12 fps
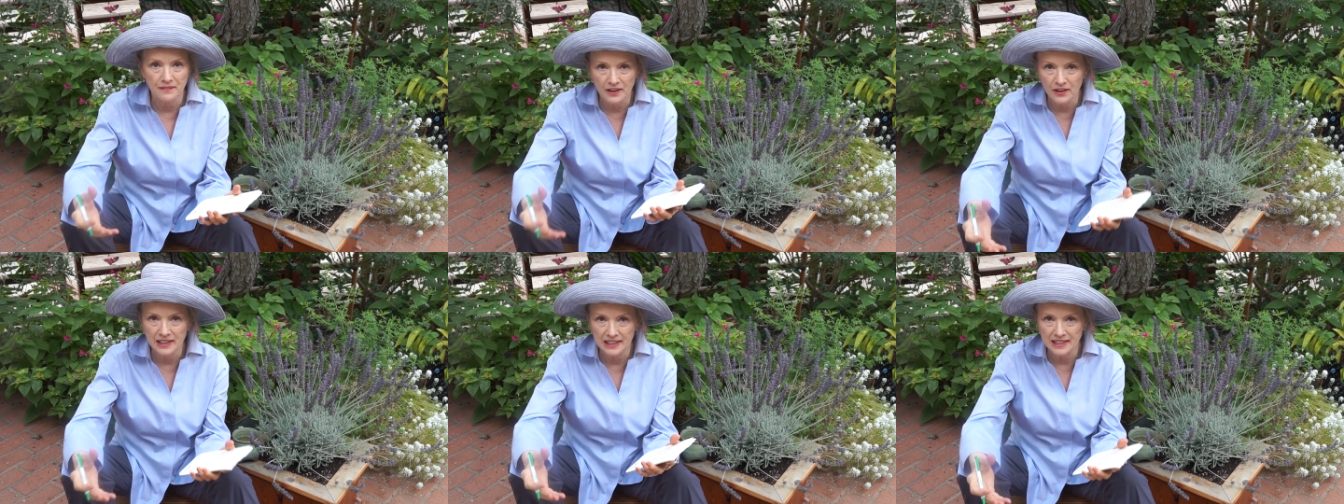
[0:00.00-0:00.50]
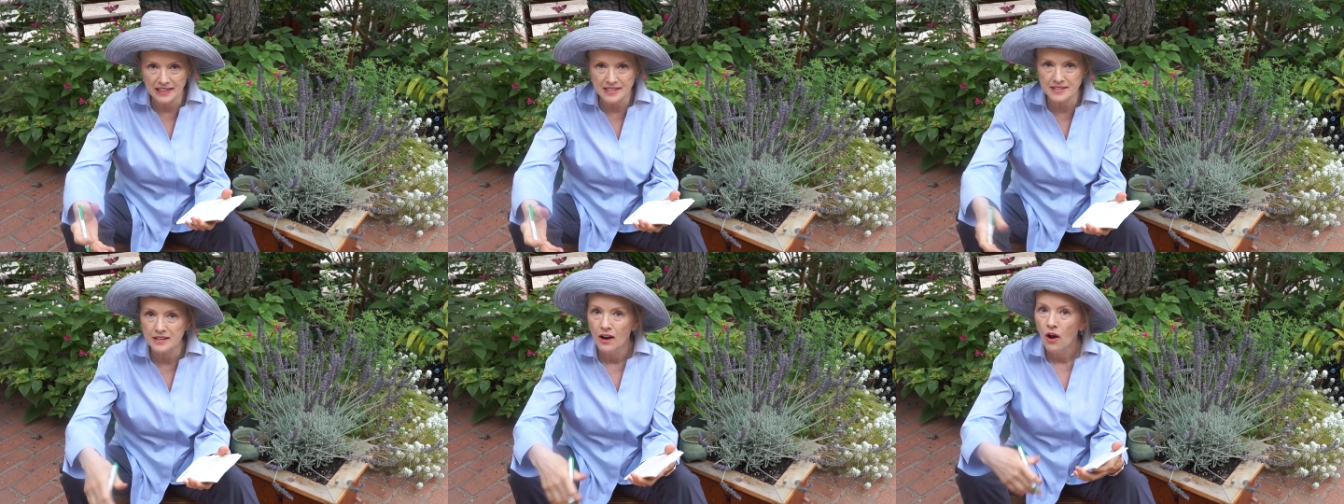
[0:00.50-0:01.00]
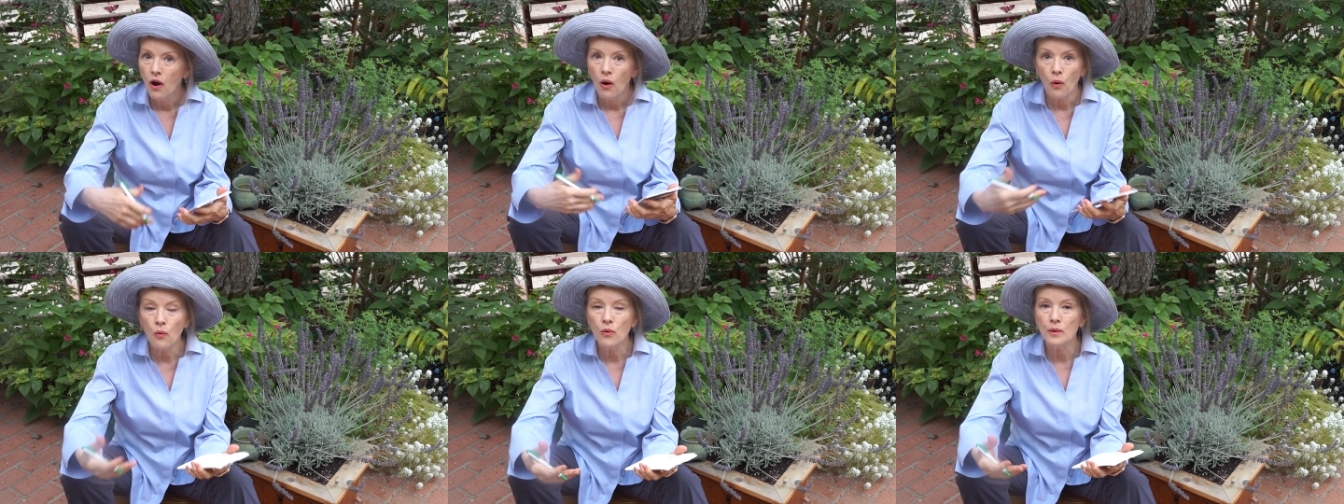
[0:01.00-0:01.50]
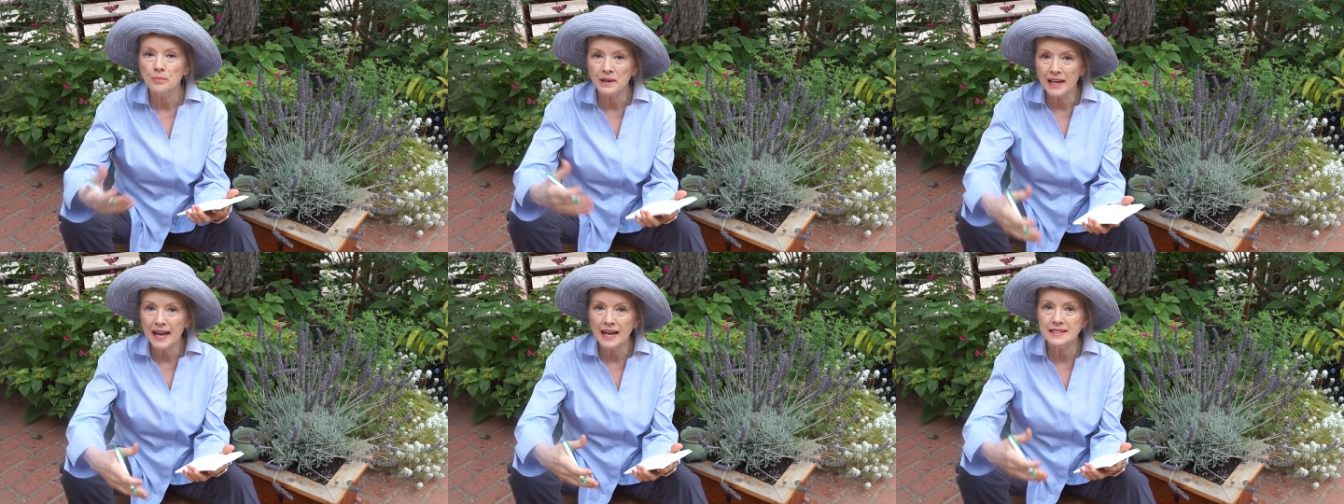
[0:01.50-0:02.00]
very least or
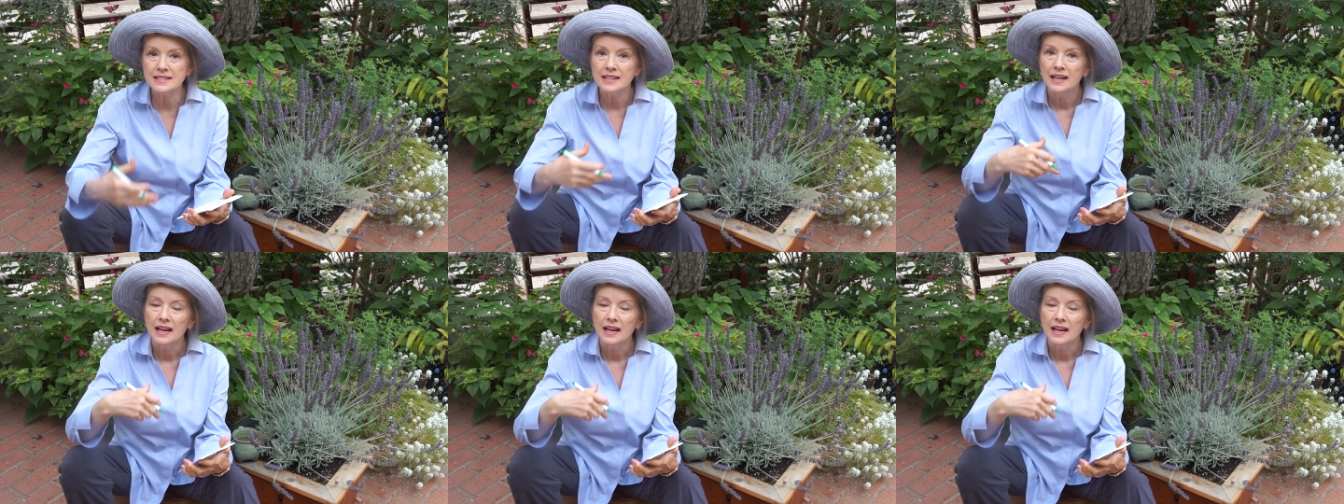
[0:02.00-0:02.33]
plant